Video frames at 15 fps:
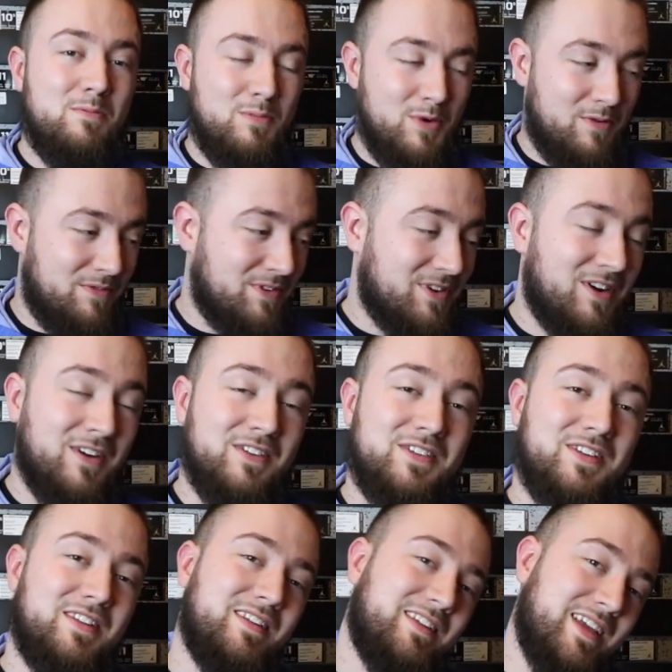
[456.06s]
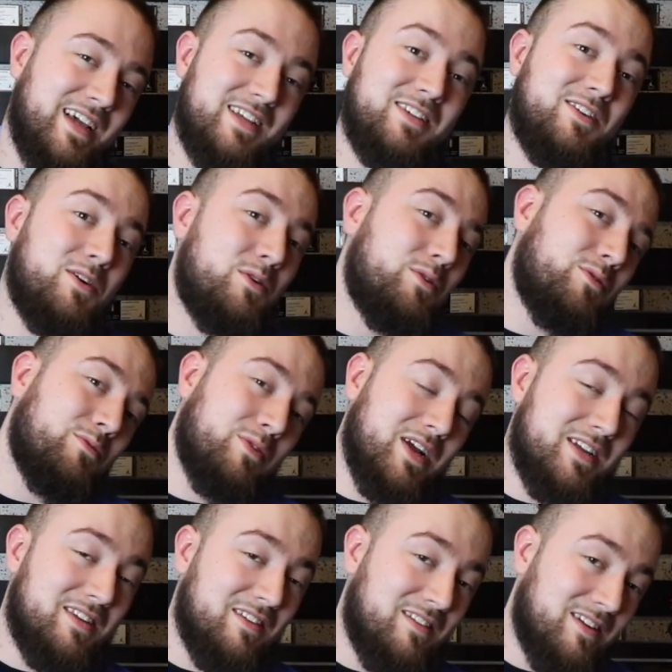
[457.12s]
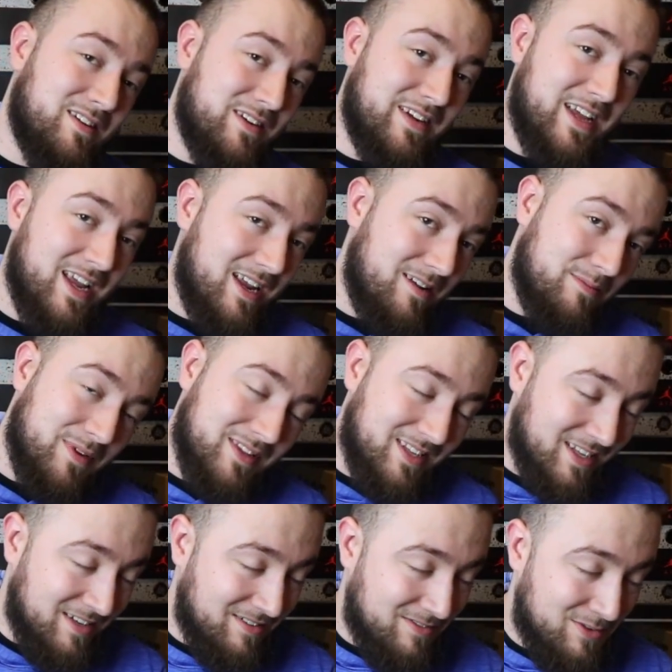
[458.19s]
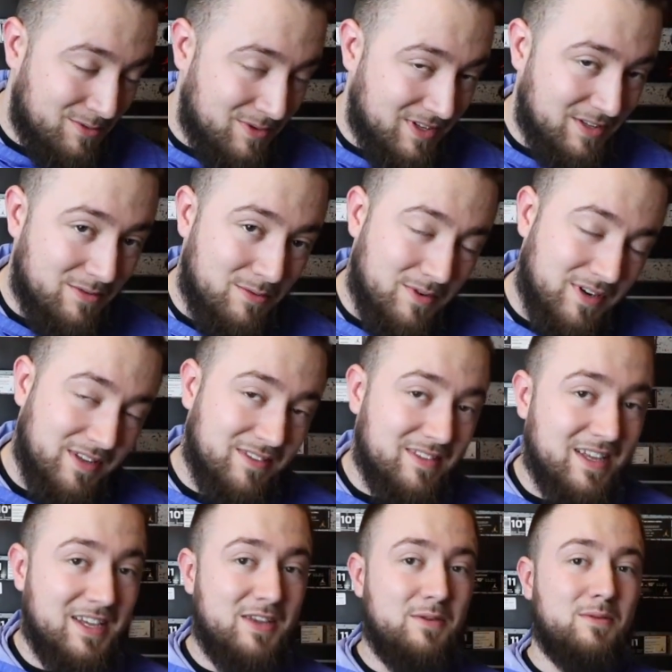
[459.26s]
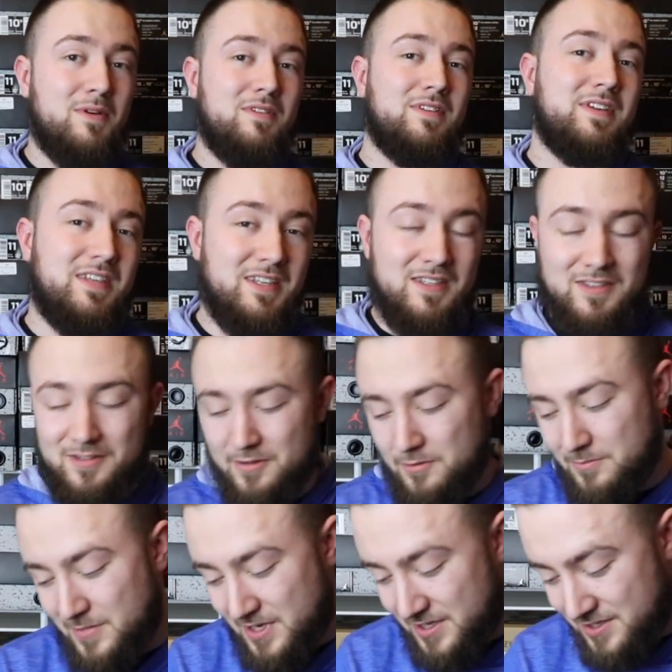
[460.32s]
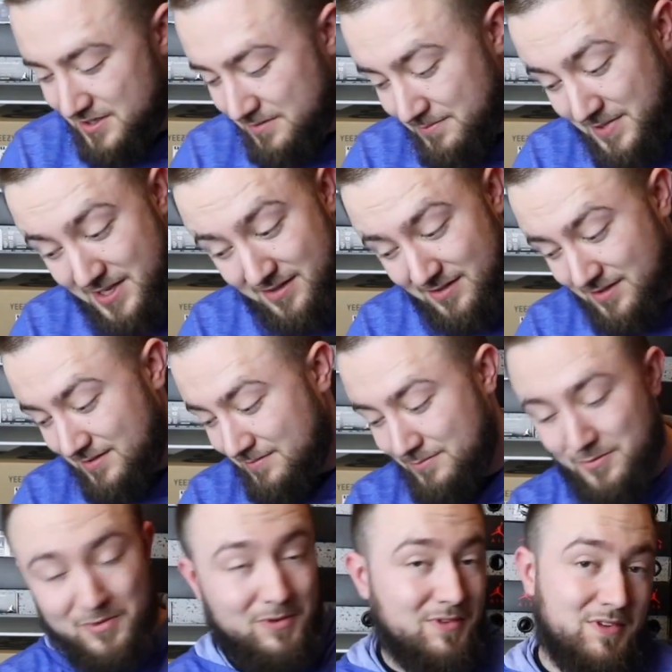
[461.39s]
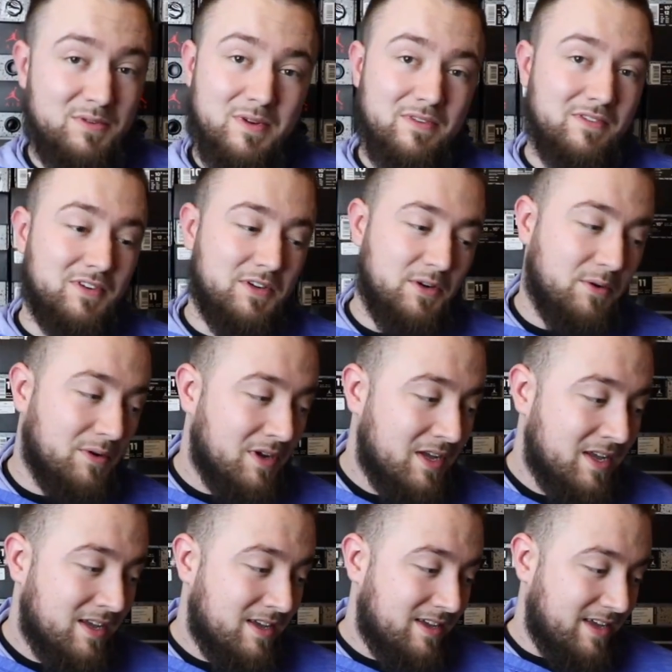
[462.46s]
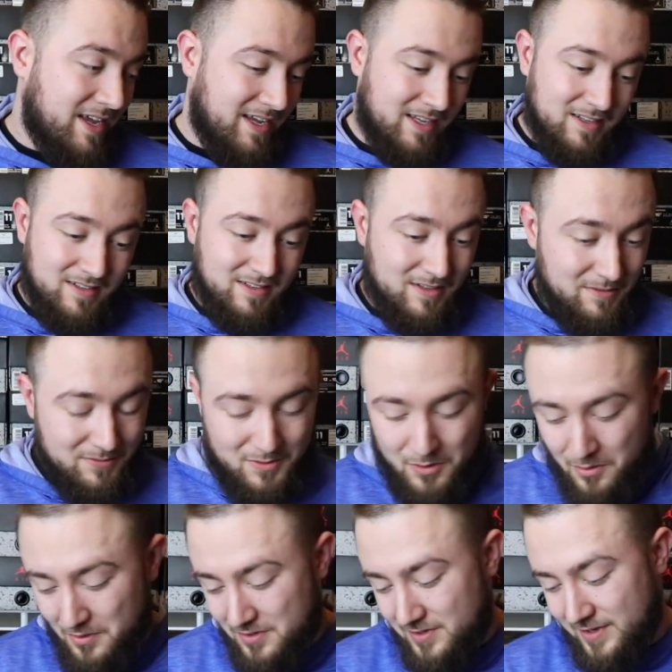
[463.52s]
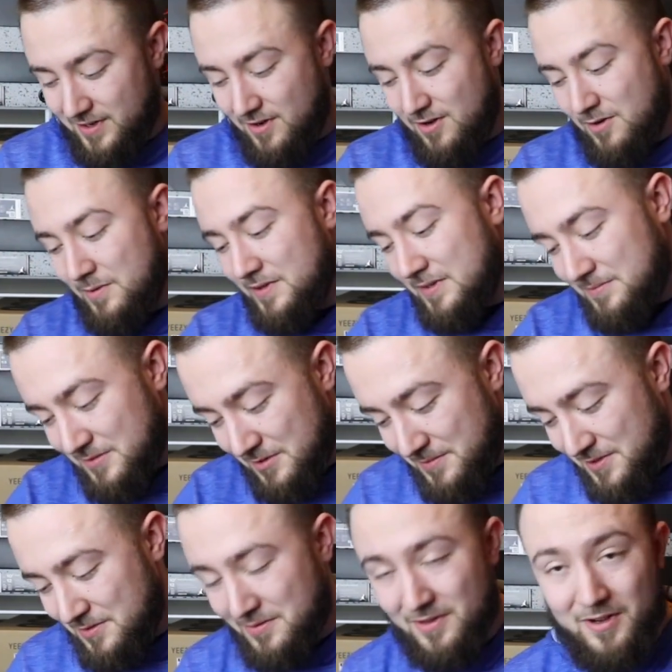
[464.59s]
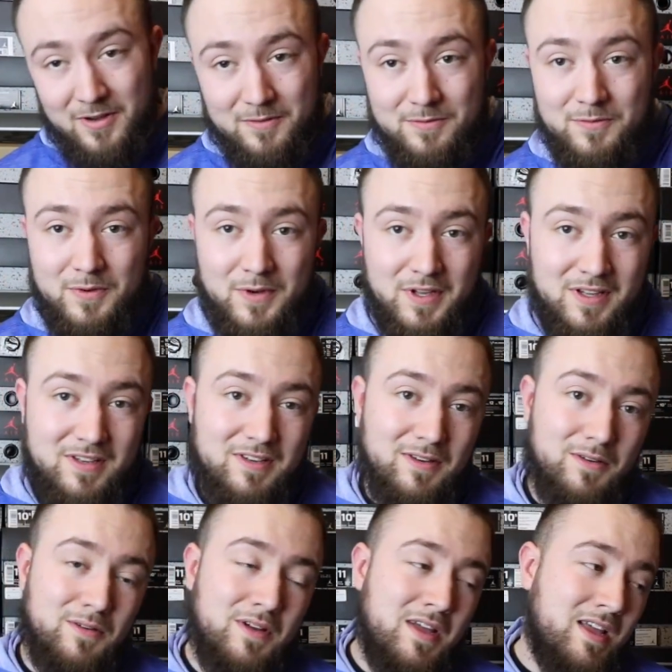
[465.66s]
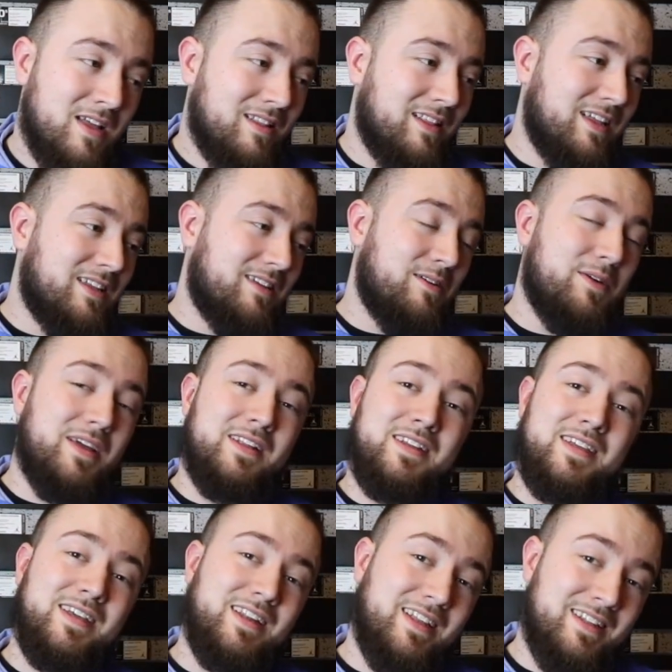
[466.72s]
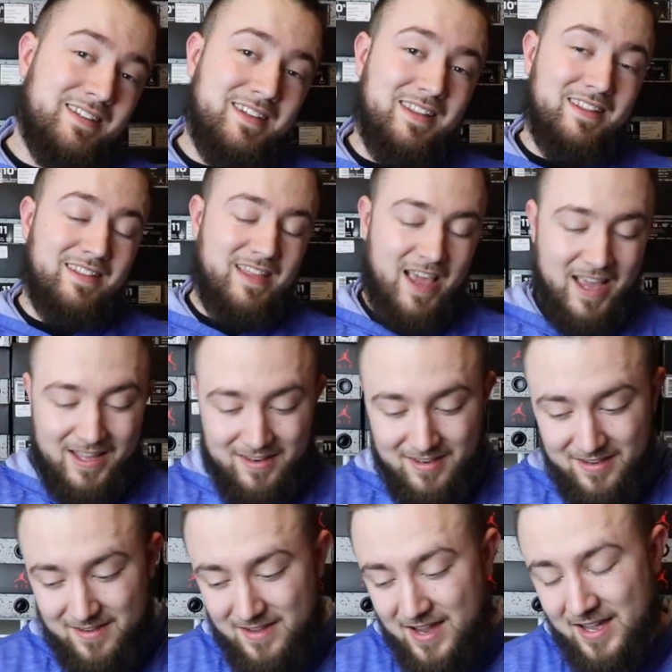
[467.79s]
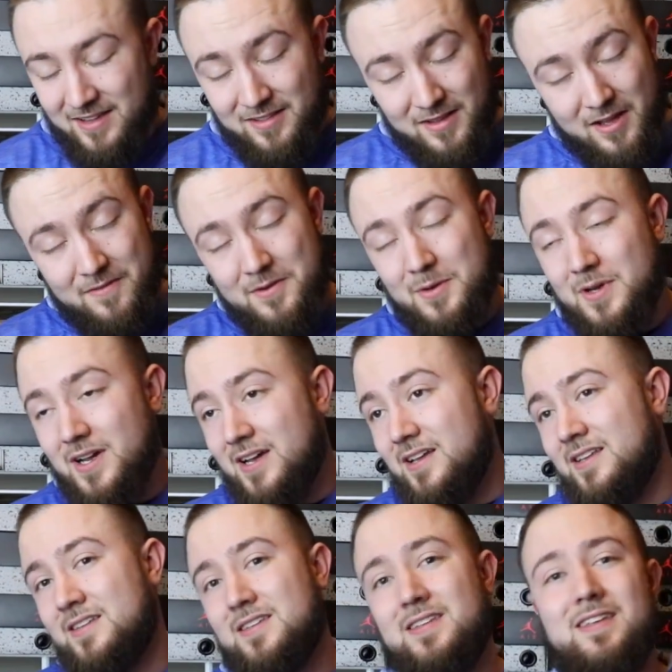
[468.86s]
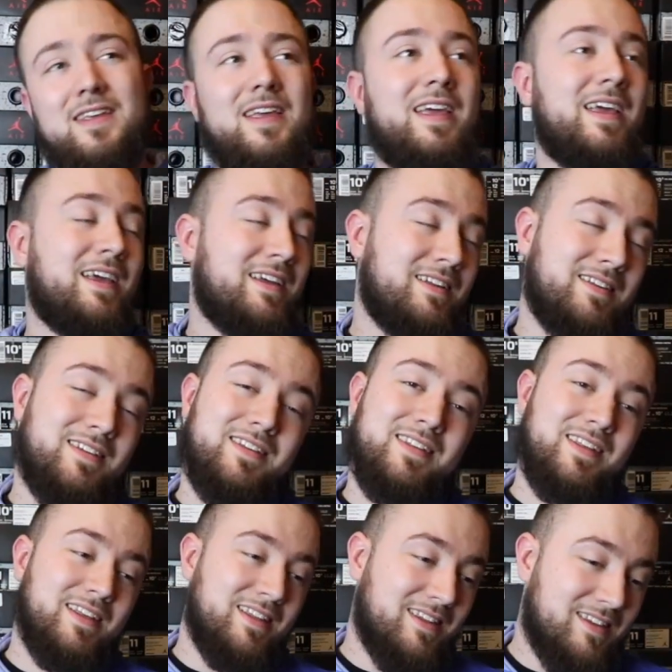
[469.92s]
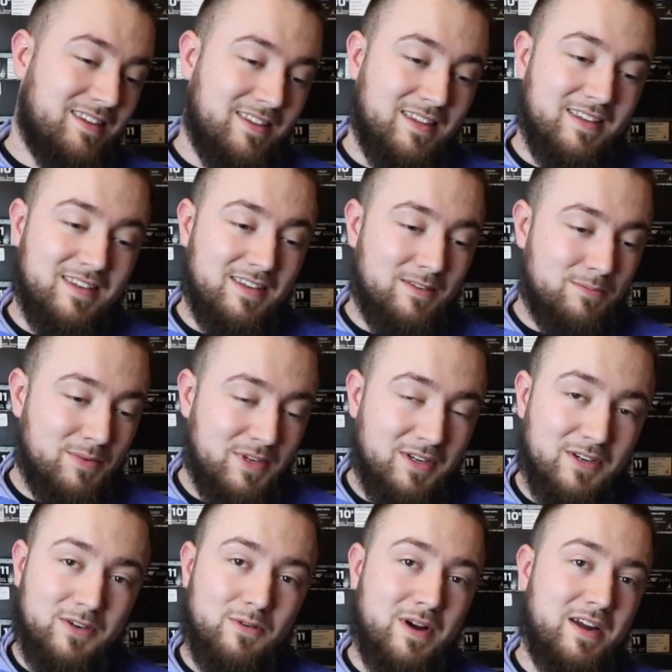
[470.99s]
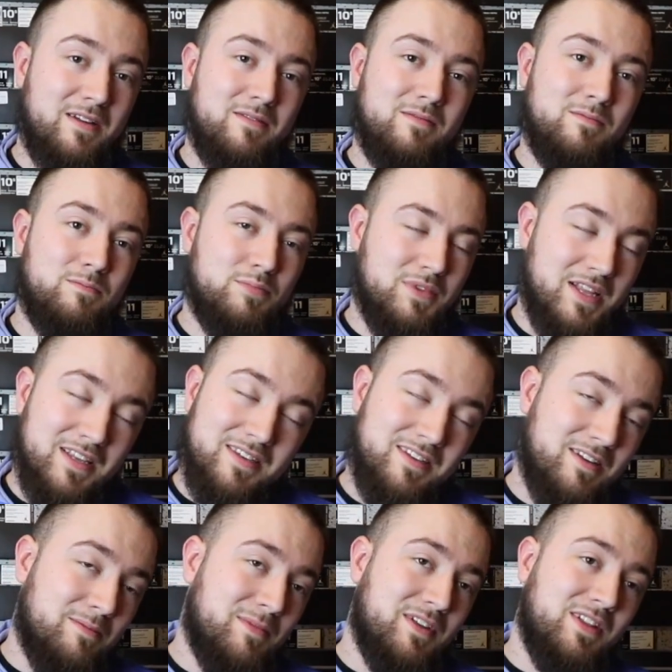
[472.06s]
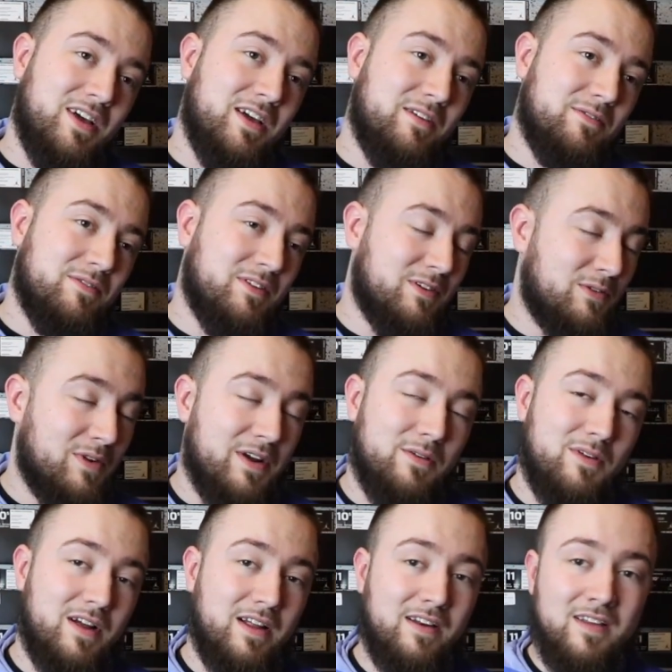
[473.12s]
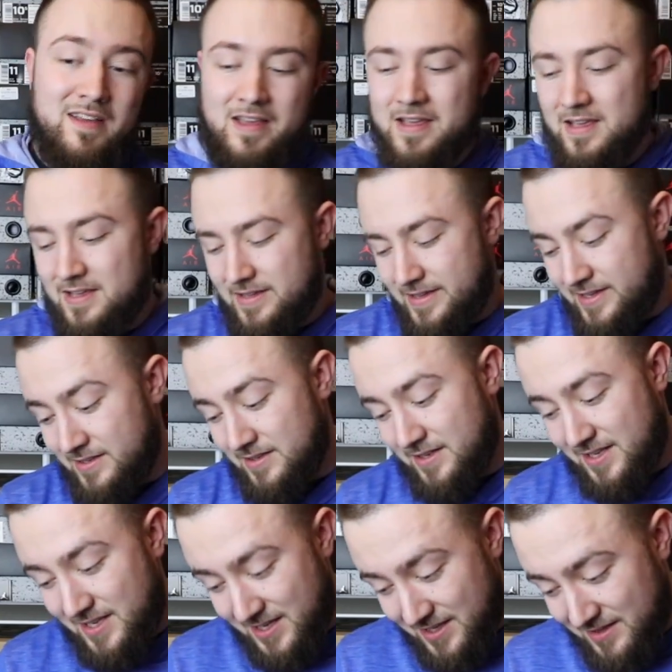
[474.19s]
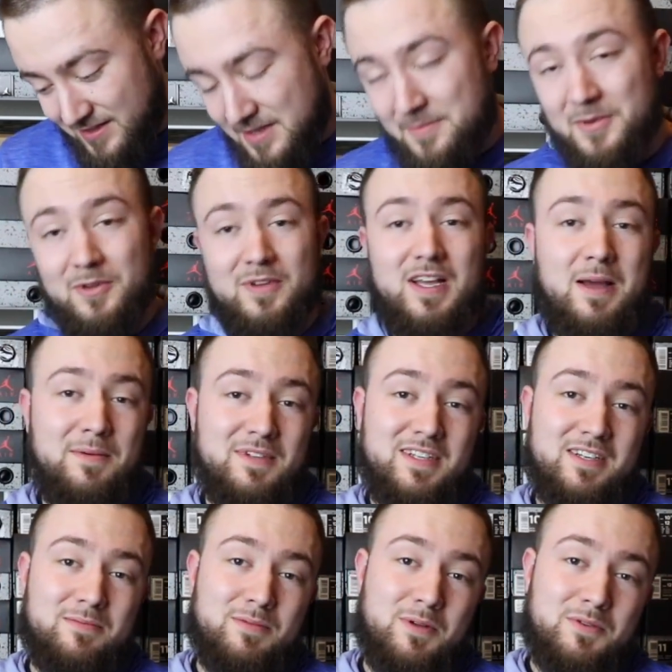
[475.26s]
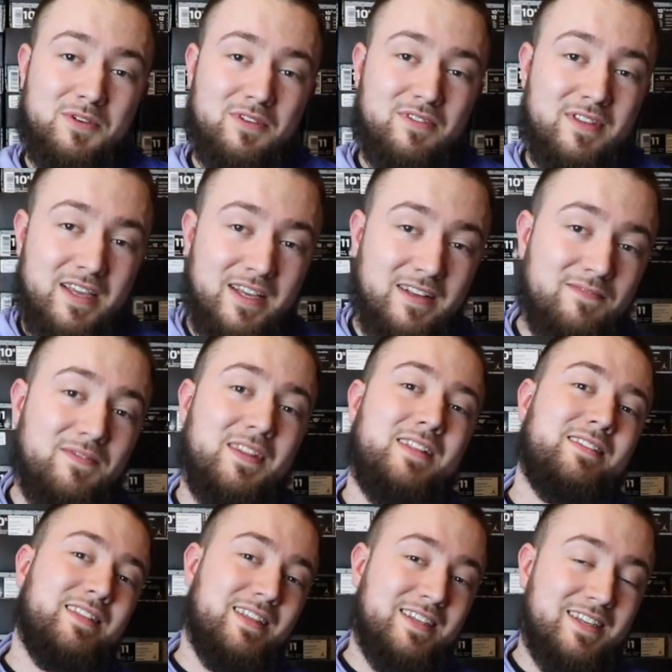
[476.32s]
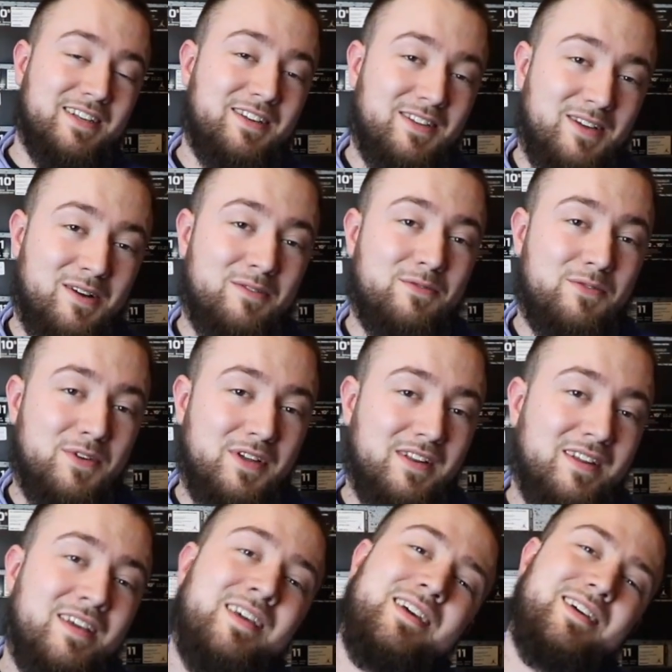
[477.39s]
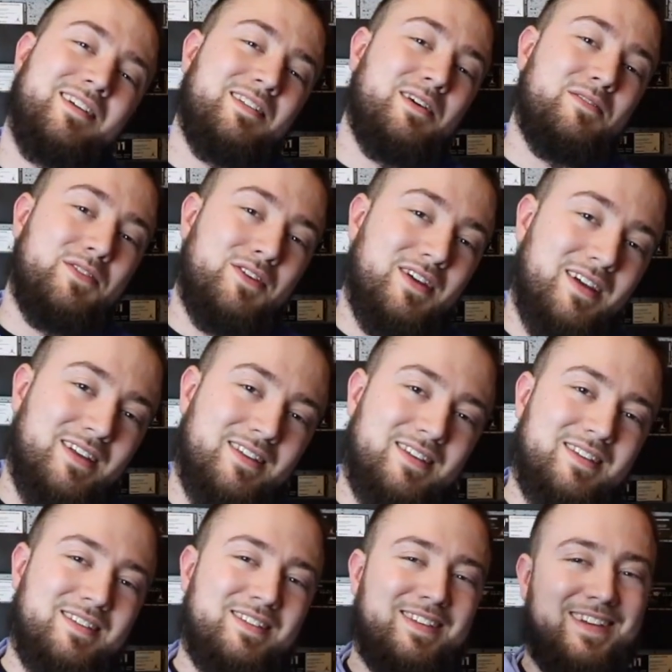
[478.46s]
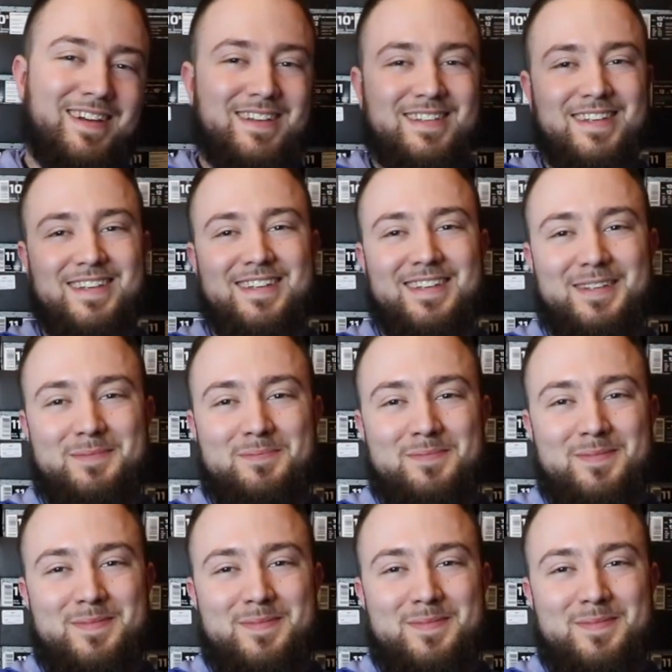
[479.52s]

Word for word: moving on to the next goal, race to 30K by the end of 2020. Thank you all again so much. It means more than you ever know. And of course, like always, I'm gonna be doing on foot. So let's go ahead and get into that. I love you guys, and this has been a great blessing in my life and a great ride. And again, let me know in the comment section below what y'all think. Let's get to the on foot. I love you guys. See you guys next time.